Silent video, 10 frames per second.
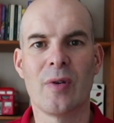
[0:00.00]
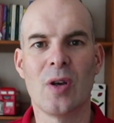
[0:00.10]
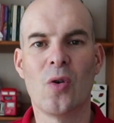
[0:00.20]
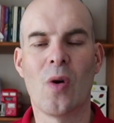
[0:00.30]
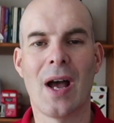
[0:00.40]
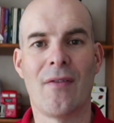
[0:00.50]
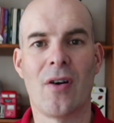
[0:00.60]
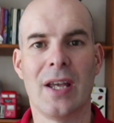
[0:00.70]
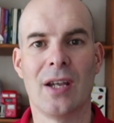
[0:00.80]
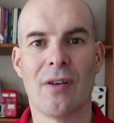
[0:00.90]
we all have
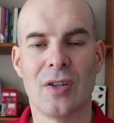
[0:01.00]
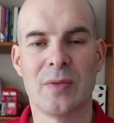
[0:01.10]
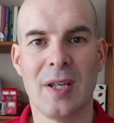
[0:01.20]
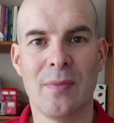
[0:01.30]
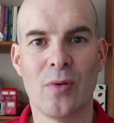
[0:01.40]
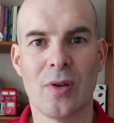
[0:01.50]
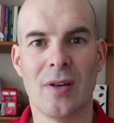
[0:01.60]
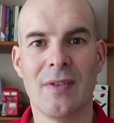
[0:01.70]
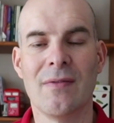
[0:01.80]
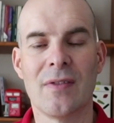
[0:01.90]
our heroes, people that
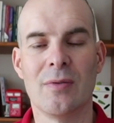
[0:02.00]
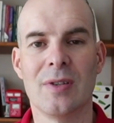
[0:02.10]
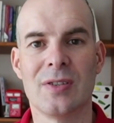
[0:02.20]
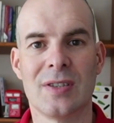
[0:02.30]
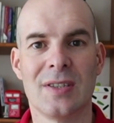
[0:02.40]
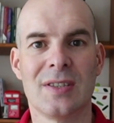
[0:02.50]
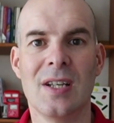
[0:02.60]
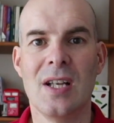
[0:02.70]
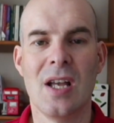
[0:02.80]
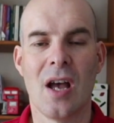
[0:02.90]
have influenced us
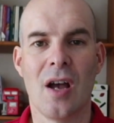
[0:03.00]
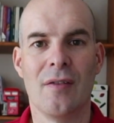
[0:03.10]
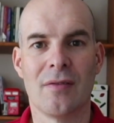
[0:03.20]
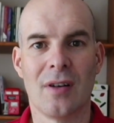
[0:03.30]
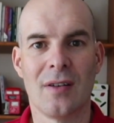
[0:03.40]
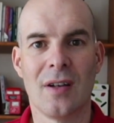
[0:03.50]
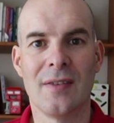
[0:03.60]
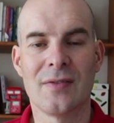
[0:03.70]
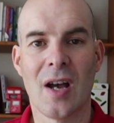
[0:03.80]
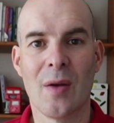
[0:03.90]
over our
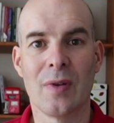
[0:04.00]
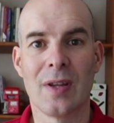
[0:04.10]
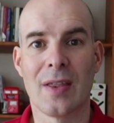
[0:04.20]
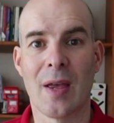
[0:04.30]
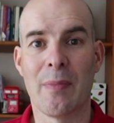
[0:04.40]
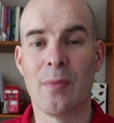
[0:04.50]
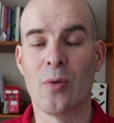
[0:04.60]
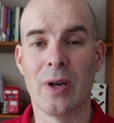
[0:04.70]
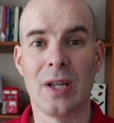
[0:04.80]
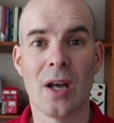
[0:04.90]
lifetime, whether they're
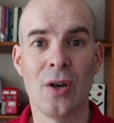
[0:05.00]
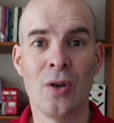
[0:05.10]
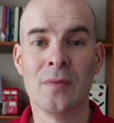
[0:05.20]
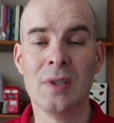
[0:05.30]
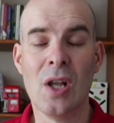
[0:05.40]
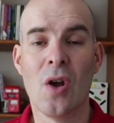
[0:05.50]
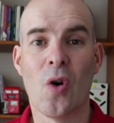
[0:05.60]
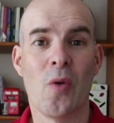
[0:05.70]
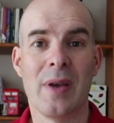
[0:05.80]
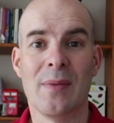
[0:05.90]
people we know
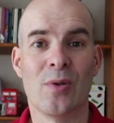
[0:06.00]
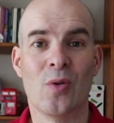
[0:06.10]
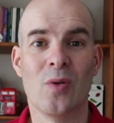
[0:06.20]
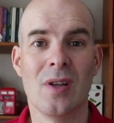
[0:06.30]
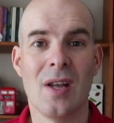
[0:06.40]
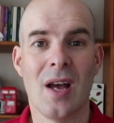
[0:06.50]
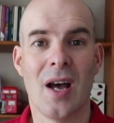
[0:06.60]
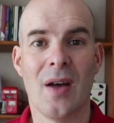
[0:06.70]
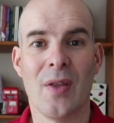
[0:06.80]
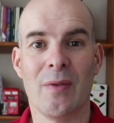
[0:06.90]
or people
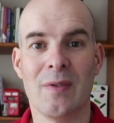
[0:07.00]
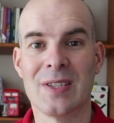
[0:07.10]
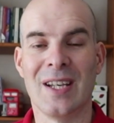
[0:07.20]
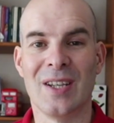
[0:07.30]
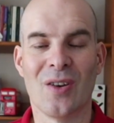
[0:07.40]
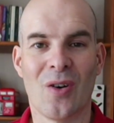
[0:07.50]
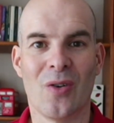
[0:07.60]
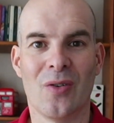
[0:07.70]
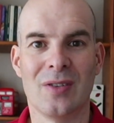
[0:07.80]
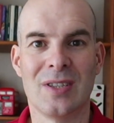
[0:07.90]
uh, that we've seen
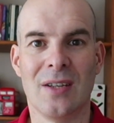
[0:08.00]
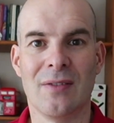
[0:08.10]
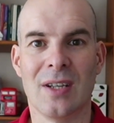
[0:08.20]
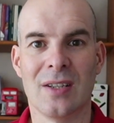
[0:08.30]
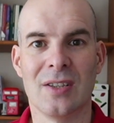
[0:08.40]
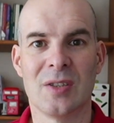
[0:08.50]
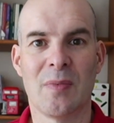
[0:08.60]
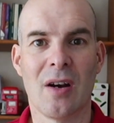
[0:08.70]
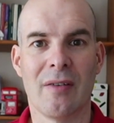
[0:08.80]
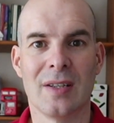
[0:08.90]
on TV and that
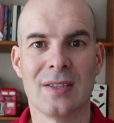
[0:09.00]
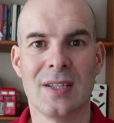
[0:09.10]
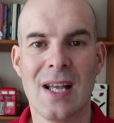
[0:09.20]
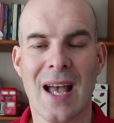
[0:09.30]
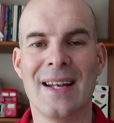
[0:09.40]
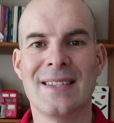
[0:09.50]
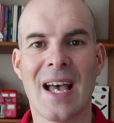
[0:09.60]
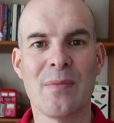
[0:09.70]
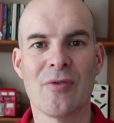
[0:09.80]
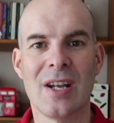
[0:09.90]
inspire us. And this
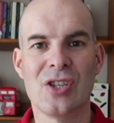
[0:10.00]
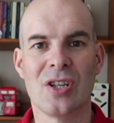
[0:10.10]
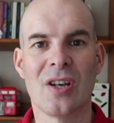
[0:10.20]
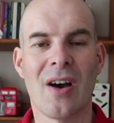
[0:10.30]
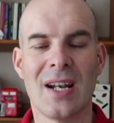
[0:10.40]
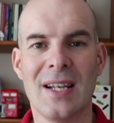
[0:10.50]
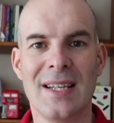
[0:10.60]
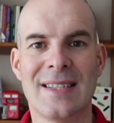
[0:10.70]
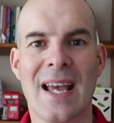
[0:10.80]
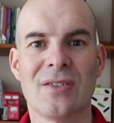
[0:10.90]
admiration kind of
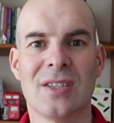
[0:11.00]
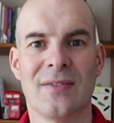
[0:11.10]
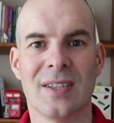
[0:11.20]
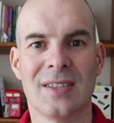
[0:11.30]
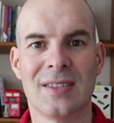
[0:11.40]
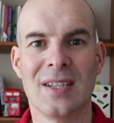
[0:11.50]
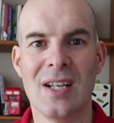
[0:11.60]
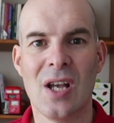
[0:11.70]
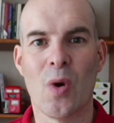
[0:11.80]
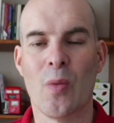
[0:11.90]
leaks out of us
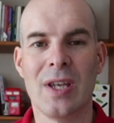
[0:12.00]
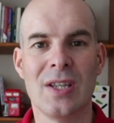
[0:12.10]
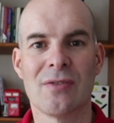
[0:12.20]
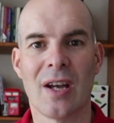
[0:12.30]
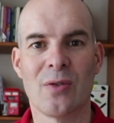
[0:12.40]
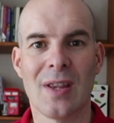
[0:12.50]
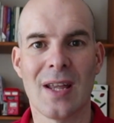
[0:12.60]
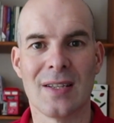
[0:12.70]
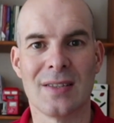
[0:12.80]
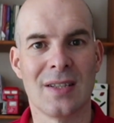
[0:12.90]
when we interact with
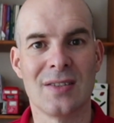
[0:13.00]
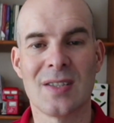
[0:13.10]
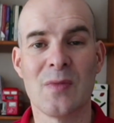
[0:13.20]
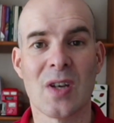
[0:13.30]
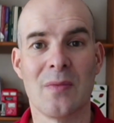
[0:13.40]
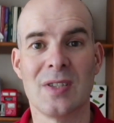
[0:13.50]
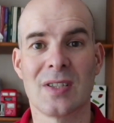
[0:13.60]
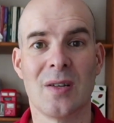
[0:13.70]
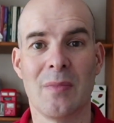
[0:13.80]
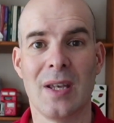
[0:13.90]
others, and sometimes this
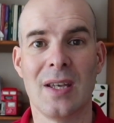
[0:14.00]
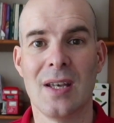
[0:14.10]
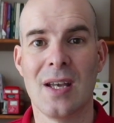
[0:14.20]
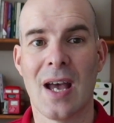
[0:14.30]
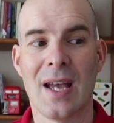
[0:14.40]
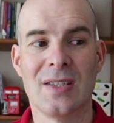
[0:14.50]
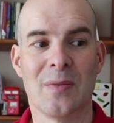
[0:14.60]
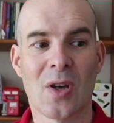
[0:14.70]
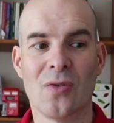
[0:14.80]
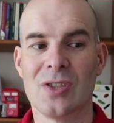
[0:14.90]
can be a
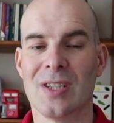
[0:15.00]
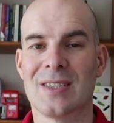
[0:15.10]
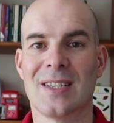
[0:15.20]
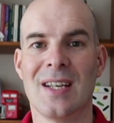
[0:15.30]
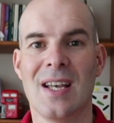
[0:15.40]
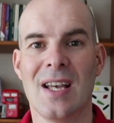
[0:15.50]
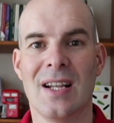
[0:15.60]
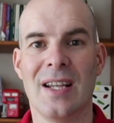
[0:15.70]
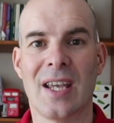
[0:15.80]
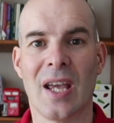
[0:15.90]
subconscious
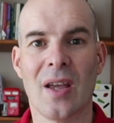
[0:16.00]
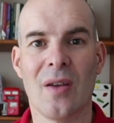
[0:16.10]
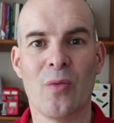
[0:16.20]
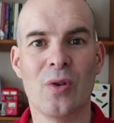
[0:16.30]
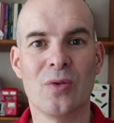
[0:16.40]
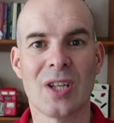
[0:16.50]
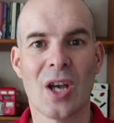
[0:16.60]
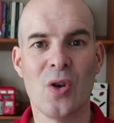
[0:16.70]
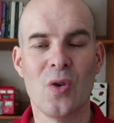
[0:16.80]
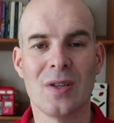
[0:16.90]
leaking. We
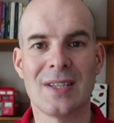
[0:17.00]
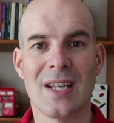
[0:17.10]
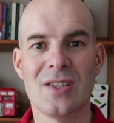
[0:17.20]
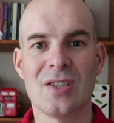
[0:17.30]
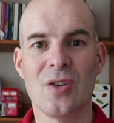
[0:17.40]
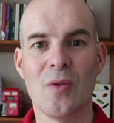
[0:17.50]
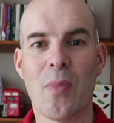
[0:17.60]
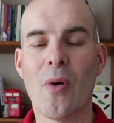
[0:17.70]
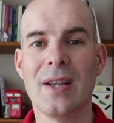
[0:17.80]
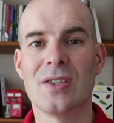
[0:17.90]
also tend to
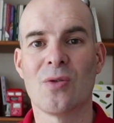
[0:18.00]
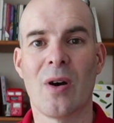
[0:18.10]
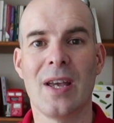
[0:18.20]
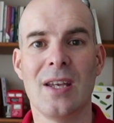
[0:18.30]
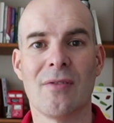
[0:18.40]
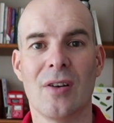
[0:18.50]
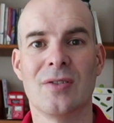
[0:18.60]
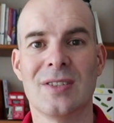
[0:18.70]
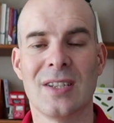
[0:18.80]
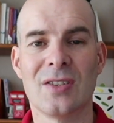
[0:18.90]
point to our
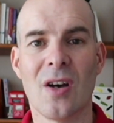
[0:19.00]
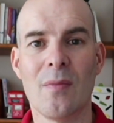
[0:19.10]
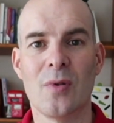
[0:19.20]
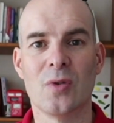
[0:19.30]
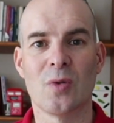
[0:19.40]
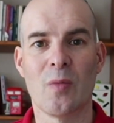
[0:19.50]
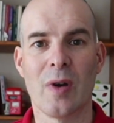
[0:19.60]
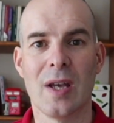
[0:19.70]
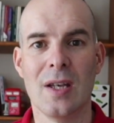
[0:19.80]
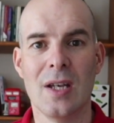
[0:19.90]
heroes as examples when
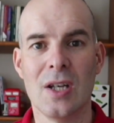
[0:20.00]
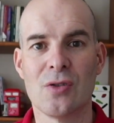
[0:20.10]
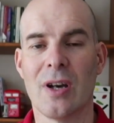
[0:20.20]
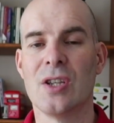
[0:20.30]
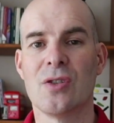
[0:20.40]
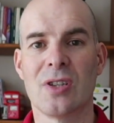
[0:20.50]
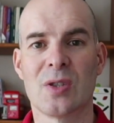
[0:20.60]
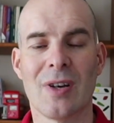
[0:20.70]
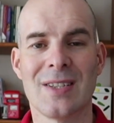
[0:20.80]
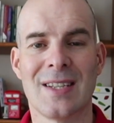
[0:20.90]
we're trying to
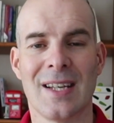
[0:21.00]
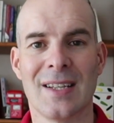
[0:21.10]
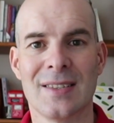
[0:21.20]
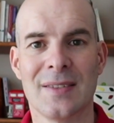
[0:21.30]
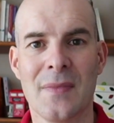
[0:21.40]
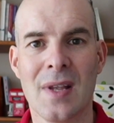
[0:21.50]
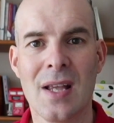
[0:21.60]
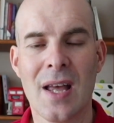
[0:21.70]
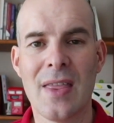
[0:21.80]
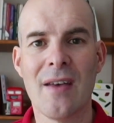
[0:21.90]
express things.
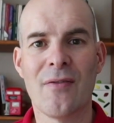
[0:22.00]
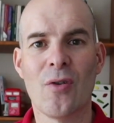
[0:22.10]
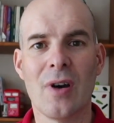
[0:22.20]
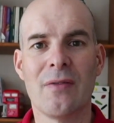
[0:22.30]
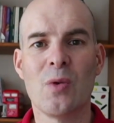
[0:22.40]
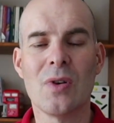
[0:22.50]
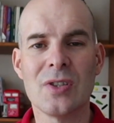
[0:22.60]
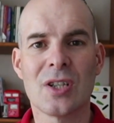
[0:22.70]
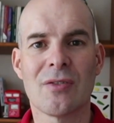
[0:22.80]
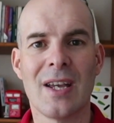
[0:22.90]
Therefore, if we want
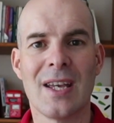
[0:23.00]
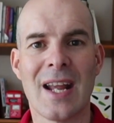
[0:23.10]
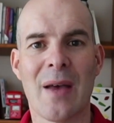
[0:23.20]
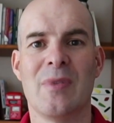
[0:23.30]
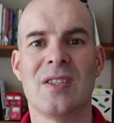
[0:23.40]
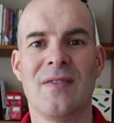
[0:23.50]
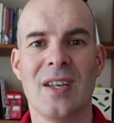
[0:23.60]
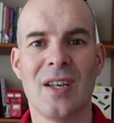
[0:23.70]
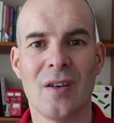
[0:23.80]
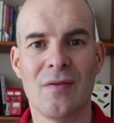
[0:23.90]
to create an
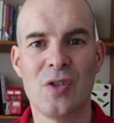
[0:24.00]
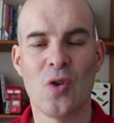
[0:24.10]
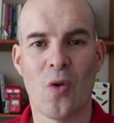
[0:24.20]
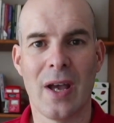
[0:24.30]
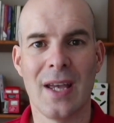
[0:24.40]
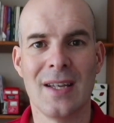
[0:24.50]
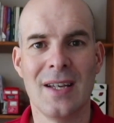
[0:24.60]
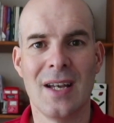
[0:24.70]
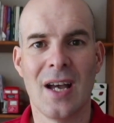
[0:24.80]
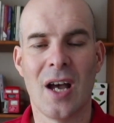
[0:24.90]
atmosphere of joy
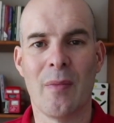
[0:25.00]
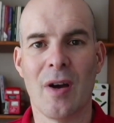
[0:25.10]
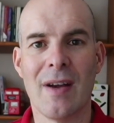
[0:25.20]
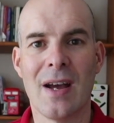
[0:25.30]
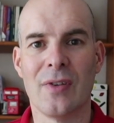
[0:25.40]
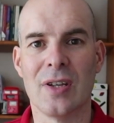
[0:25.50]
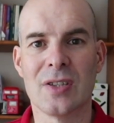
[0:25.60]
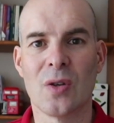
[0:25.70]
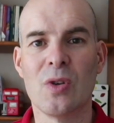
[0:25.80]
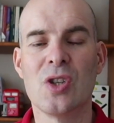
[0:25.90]
um, around
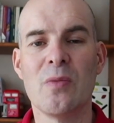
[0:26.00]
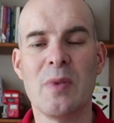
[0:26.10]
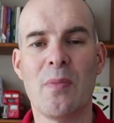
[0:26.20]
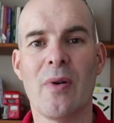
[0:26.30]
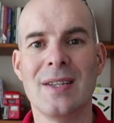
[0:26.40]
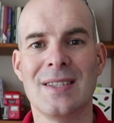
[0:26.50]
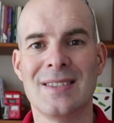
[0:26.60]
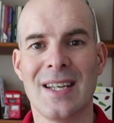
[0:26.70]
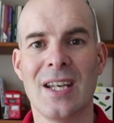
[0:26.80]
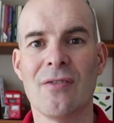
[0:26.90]
us, we should be pointing
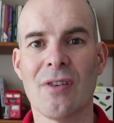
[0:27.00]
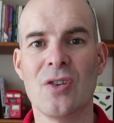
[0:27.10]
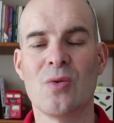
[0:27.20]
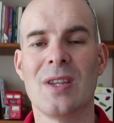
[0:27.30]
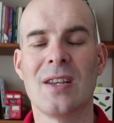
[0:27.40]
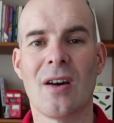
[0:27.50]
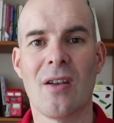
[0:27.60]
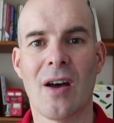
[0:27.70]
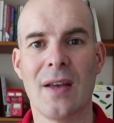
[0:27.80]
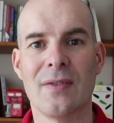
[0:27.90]
to heroes within our
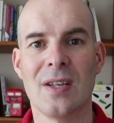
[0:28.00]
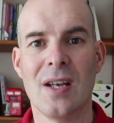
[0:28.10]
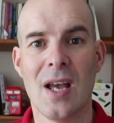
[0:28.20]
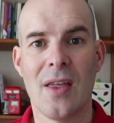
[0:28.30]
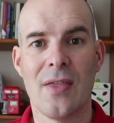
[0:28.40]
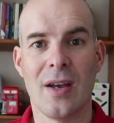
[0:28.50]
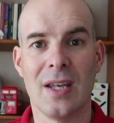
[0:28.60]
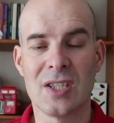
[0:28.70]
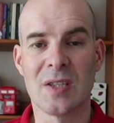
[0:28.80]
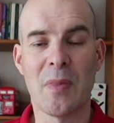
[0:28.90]
lives that
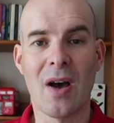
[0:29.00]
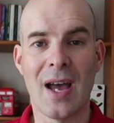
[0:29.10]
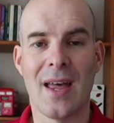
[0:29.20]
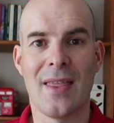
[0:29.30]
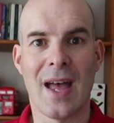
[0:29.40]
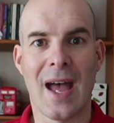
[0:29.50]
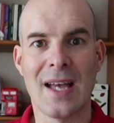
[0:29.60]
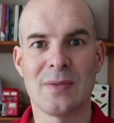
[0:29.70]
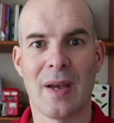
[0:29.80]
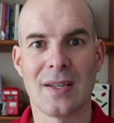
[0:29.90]
inspire that
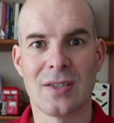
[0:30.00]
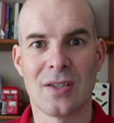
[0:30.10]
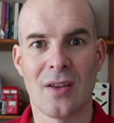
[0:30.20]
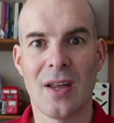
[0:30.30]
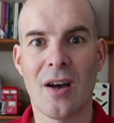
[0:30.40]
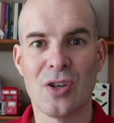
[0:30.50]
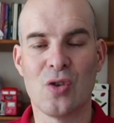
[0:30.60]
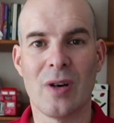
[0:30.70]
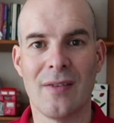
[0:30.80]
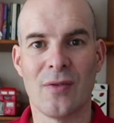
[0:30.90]
aspect, that are
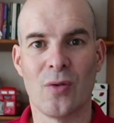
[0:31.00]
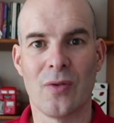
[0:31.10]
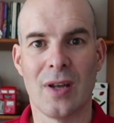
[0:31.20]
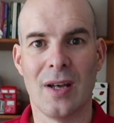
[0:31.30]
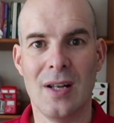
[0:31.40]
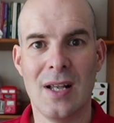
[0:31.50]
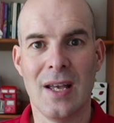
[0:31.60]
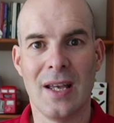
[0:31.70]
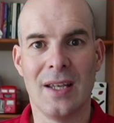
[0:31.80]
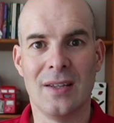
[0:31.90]
joyful, that
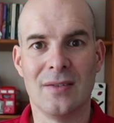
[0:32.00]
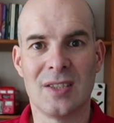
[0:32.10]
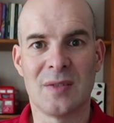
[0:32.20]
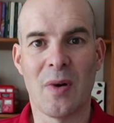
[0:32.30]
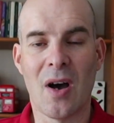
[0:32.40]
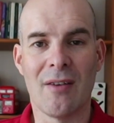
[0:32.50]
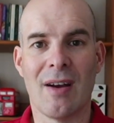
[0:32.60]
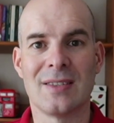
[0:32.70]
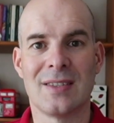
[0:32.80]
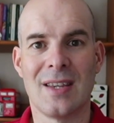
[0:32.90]
inspire
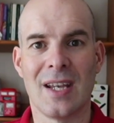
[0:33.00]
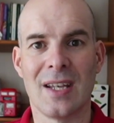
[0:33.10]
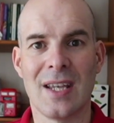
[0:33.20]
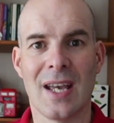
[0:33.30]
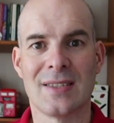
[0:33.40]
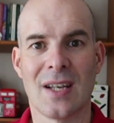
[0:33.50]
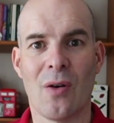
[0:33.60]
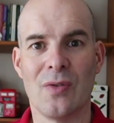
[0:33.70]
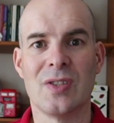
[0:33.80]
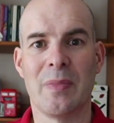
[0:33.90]
us to think, yes, I
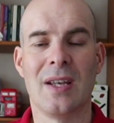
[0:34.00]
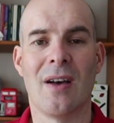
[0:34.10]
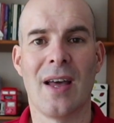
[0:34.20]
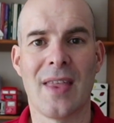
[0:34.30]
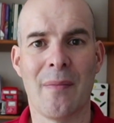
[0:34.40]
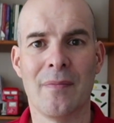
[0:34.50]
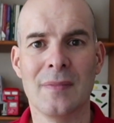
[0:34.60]
want to be like them.